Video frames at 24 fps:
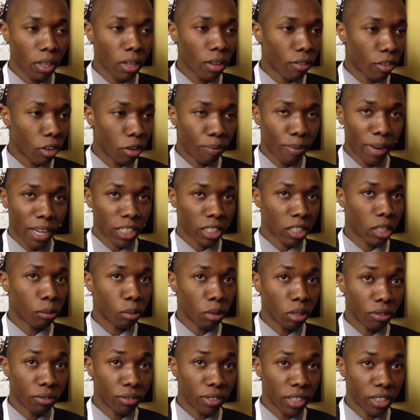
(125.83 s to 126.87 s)
for the past couple
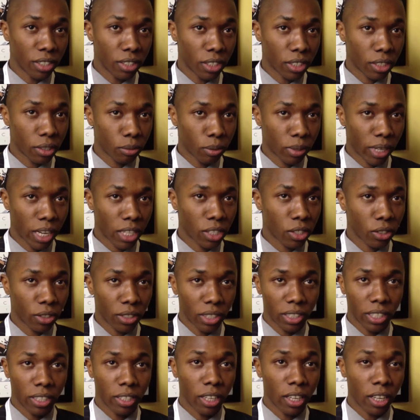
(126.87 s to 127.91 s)
of years when I started
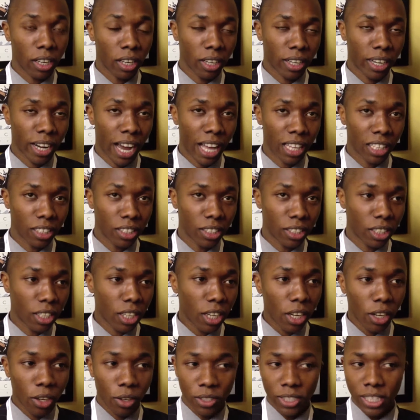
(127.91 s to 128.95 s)
college,
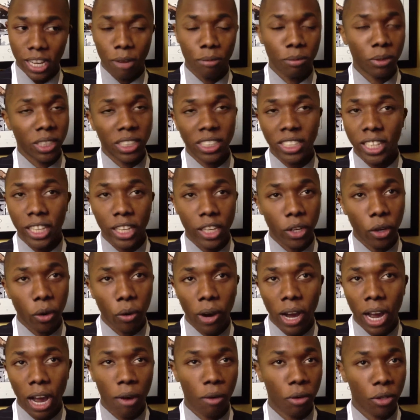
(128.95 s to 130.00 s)
because I really didn't know
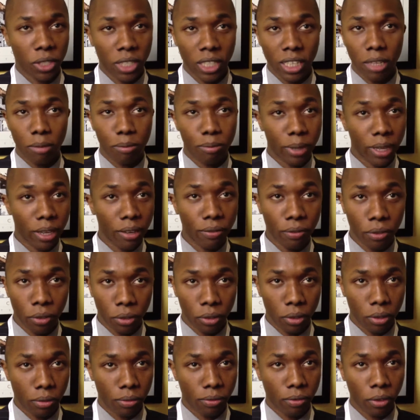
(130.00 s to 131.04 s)
how I was going to pay
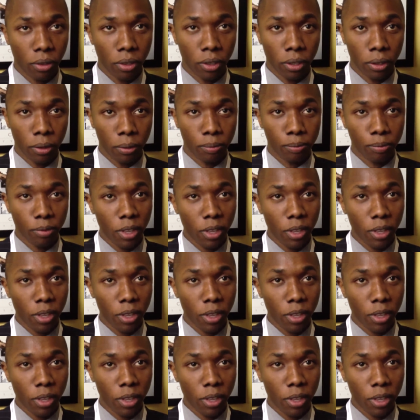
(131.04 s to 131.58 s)
for